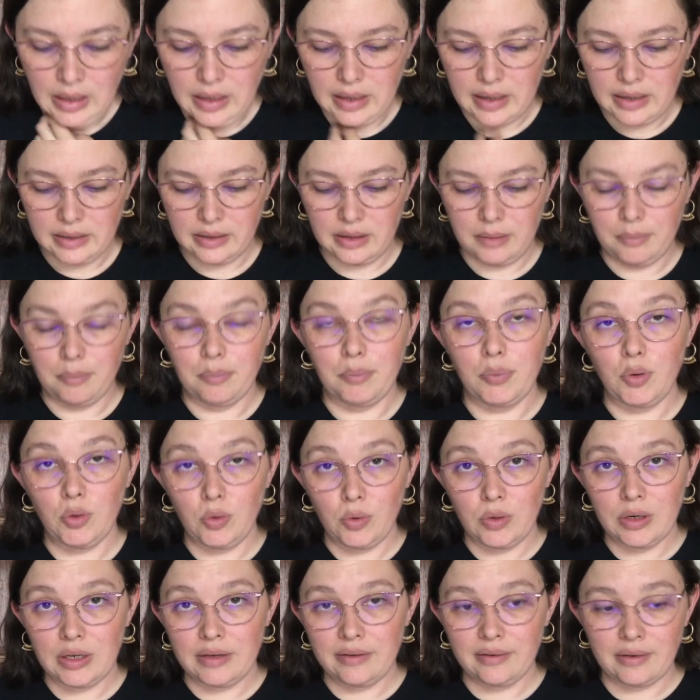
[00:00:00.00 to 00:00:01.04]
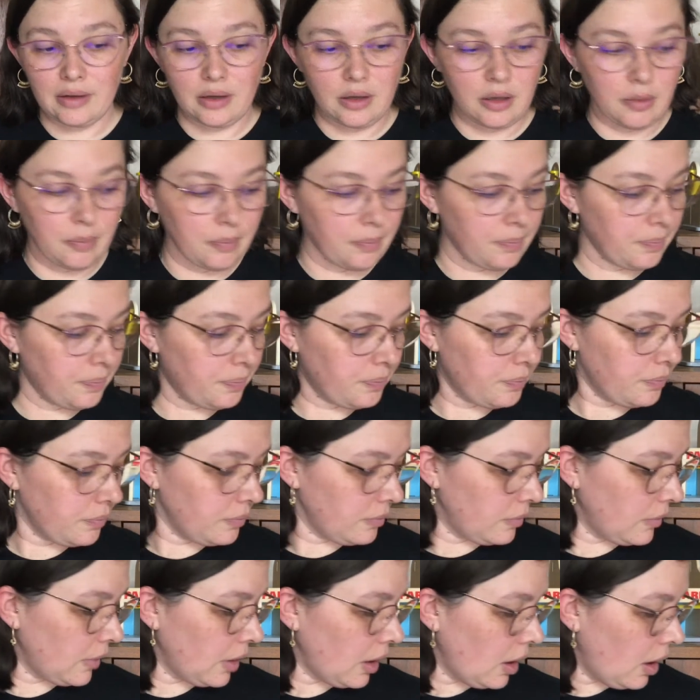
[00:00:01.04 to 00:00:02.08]
And then Buddhism,
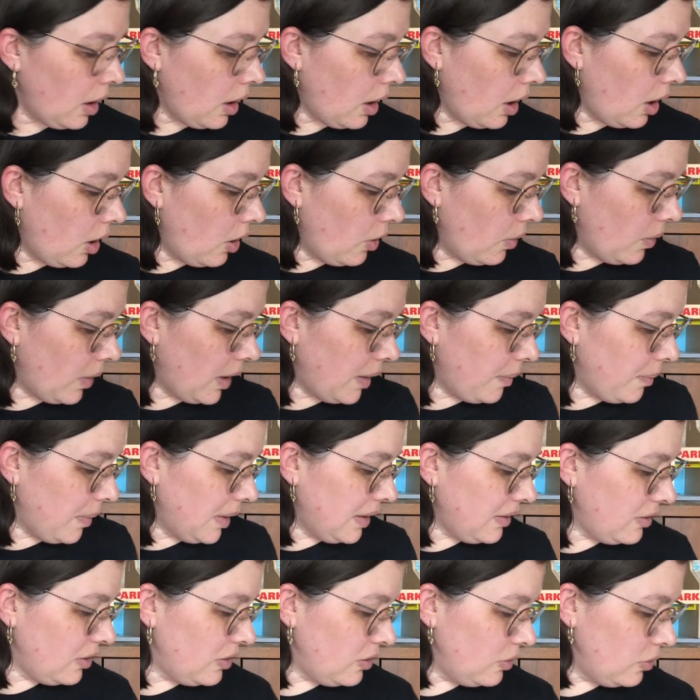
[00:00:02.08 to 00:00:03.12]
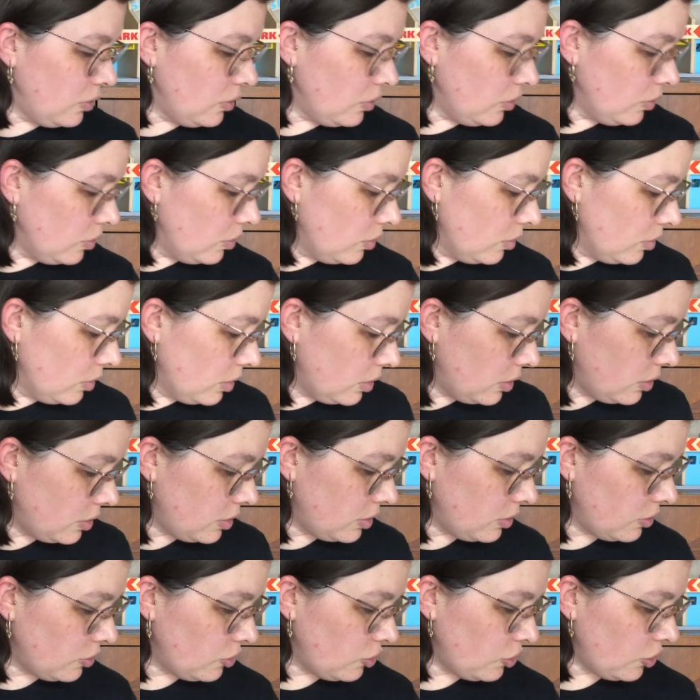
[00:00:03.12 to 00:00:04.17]
oh, I meant to
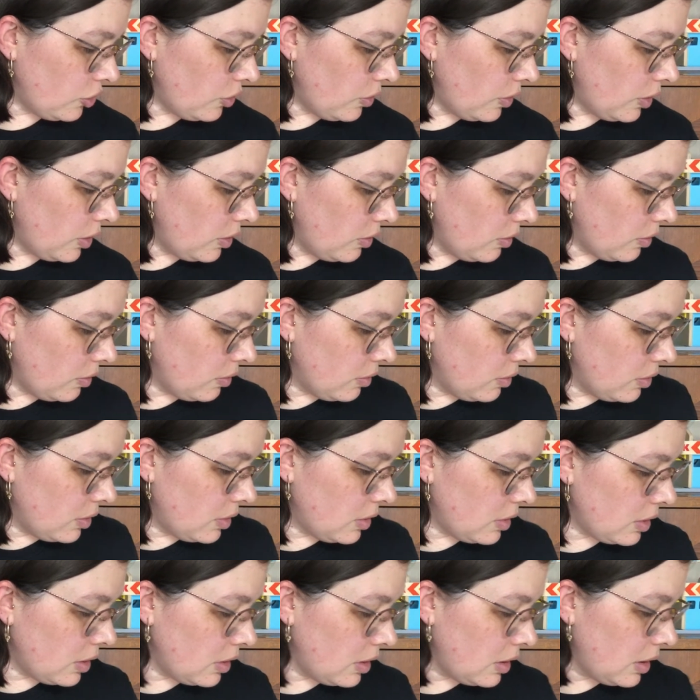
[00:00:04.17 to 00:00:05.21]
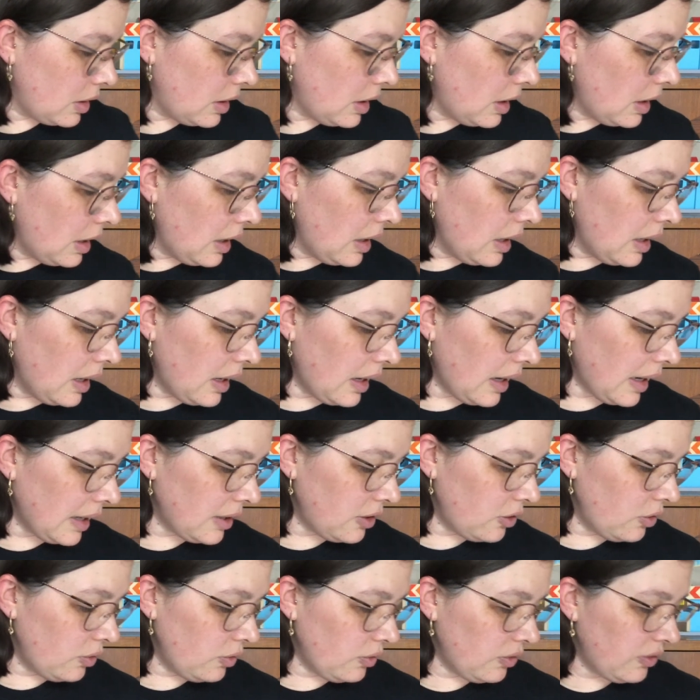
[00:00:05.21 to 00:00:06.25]
show you, I
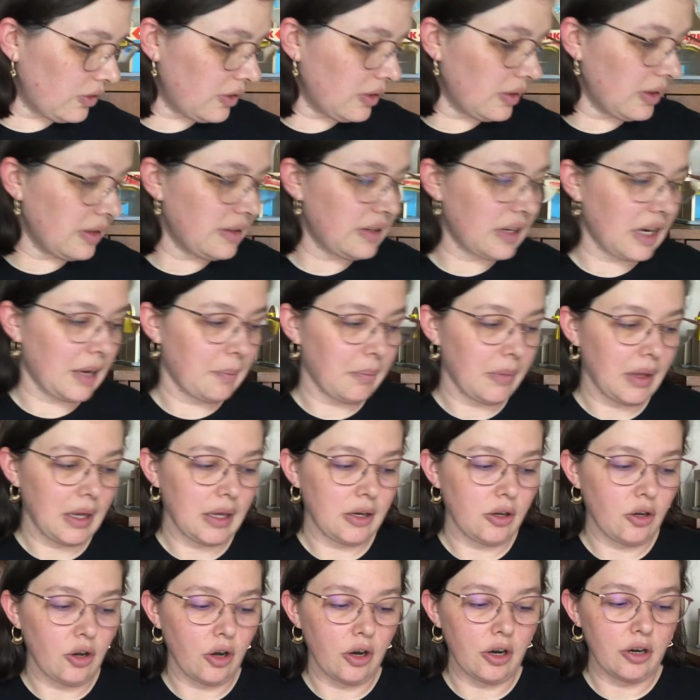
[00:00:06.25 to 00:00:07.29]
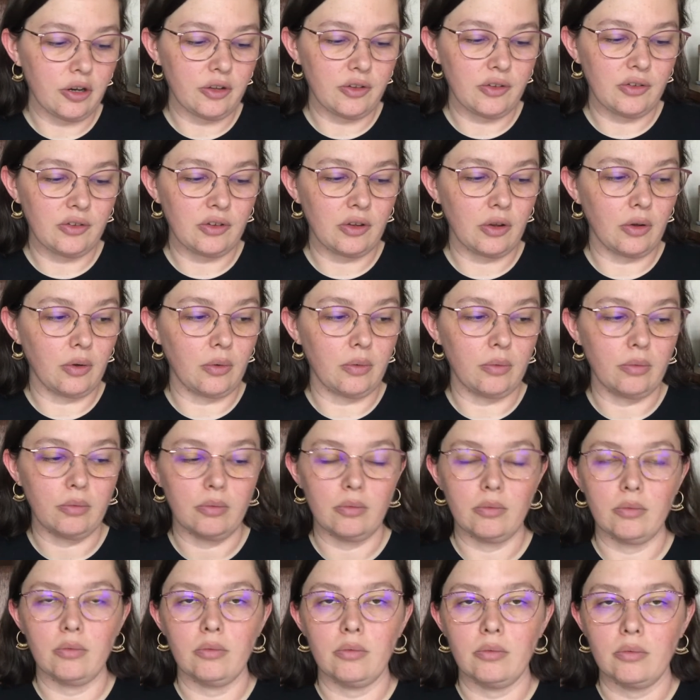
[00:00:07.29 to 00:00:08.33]
use the timeline cards. So
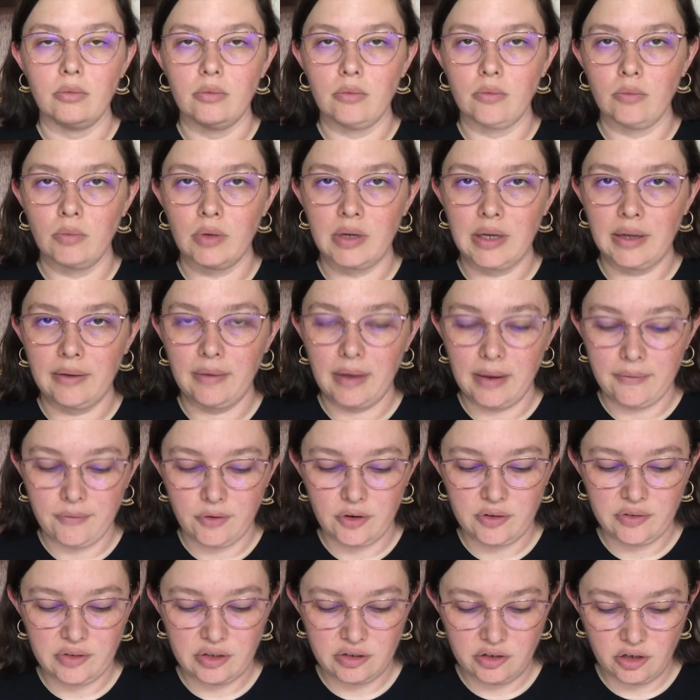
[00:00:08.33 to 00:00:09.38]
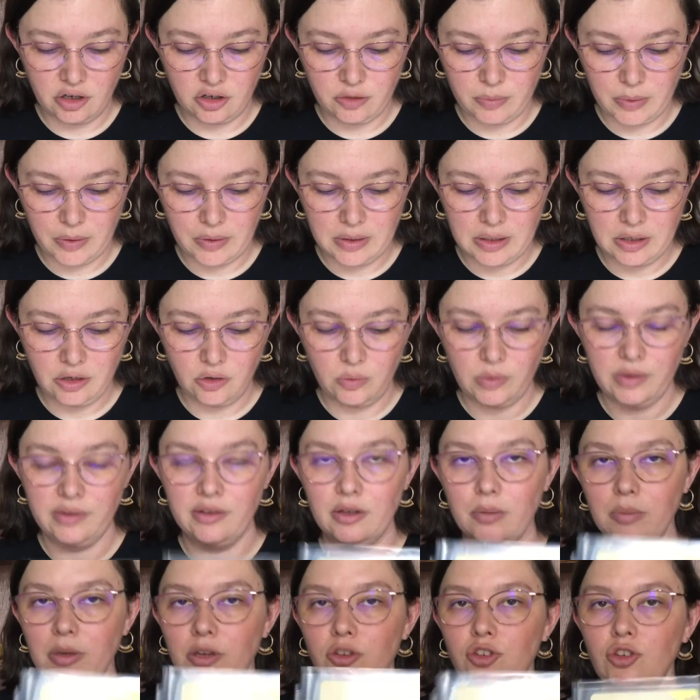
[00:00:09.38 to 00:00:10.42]
when at first I talked about
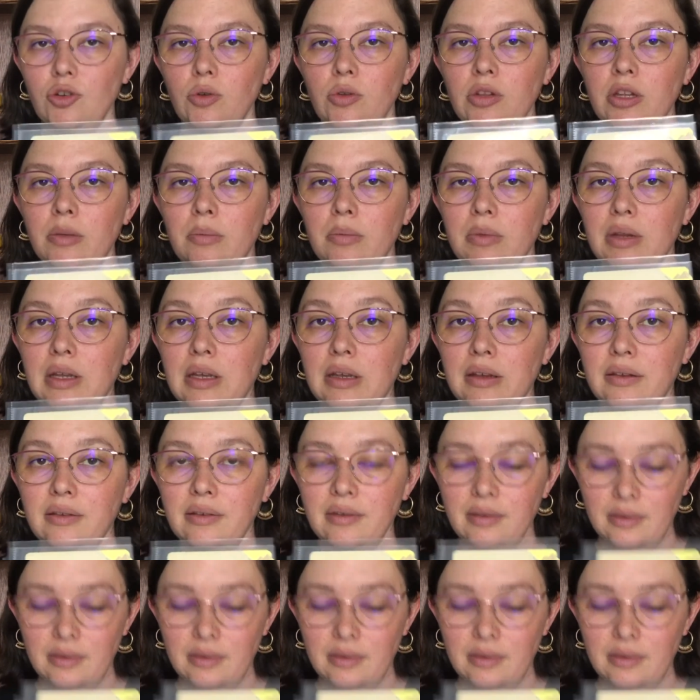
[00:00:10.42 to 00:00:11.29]
Hinduism, I showed them this,